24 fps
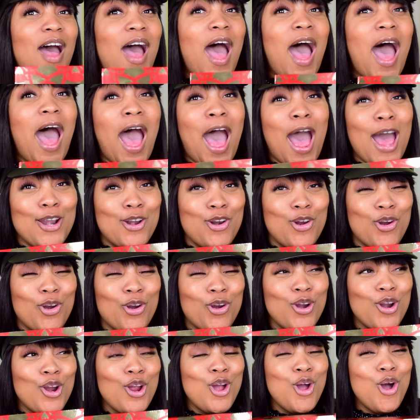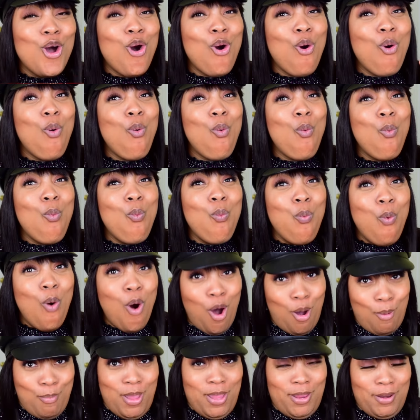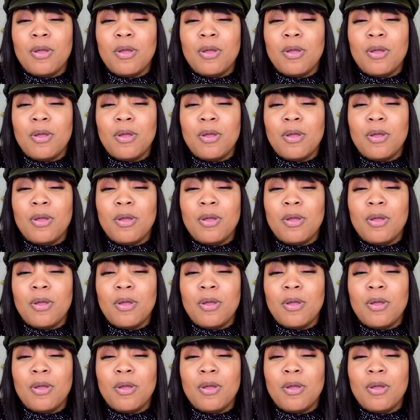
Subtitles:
Honor Woman.